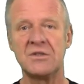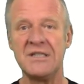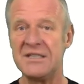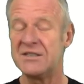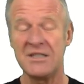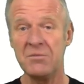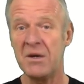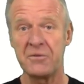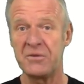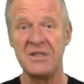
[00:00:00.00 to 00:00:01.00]
But
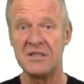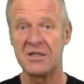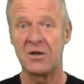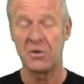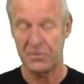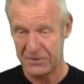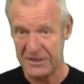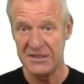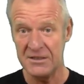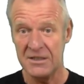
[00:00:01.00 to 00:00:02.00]
actually,
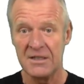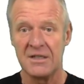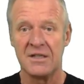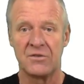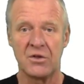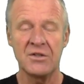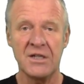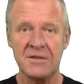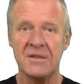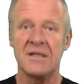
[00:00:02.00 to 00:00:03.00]
high weight
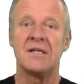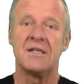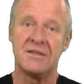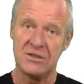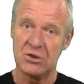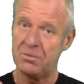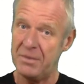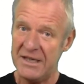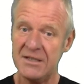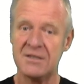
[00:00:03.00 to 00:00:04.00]
on mill and higher
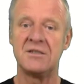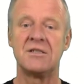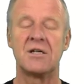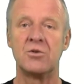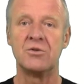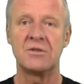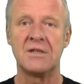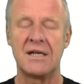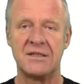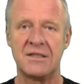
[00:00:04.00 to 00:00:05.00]
RPM does not necessarily
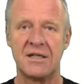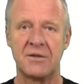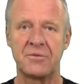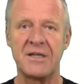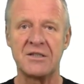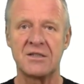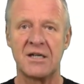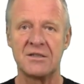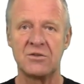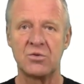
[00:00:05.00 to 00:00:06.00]
result in high milling
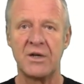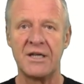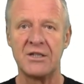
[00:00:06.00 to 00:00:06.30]
speed.